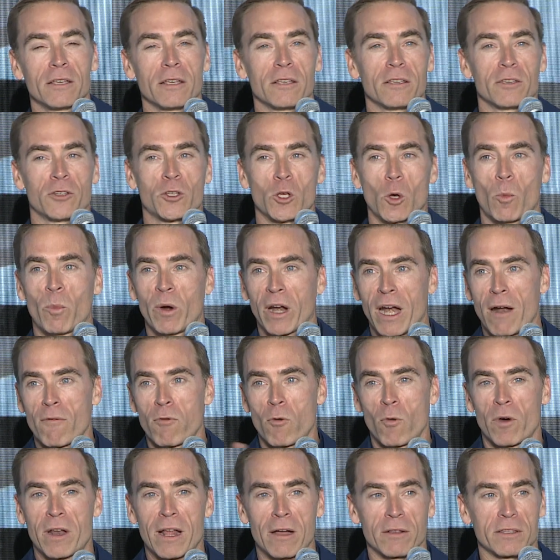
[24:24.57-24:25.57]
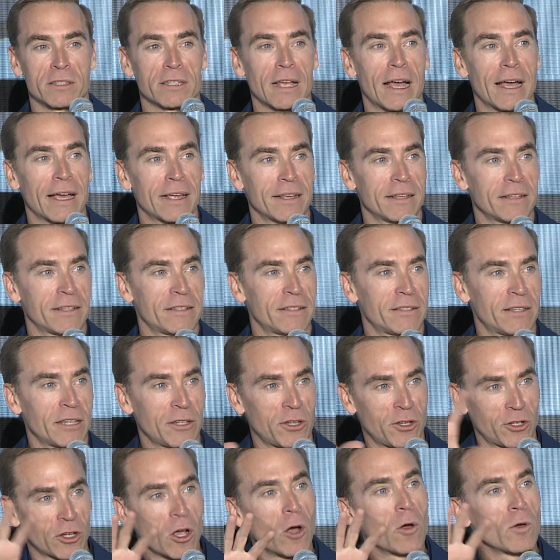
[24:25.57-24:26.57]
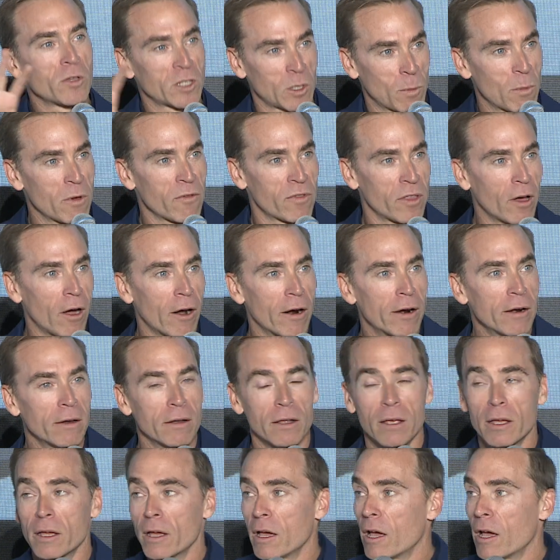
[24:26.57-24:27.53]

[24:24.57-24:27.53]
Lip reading: she'll bring everyone outside to show some of the art.